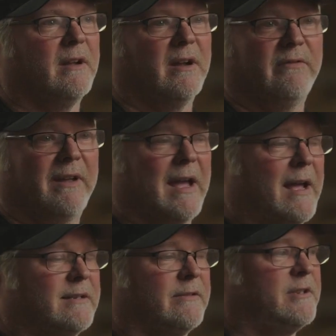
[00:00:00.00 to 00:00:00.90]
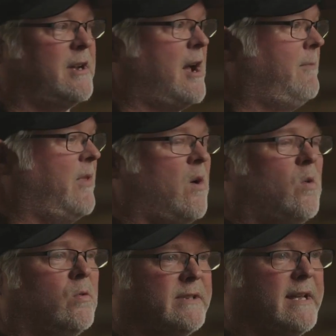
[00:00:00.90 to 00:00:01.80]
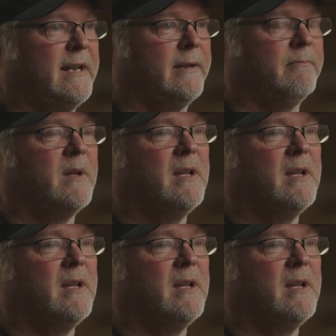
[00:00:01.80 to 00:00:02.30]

of the guys in the shop, the whole team.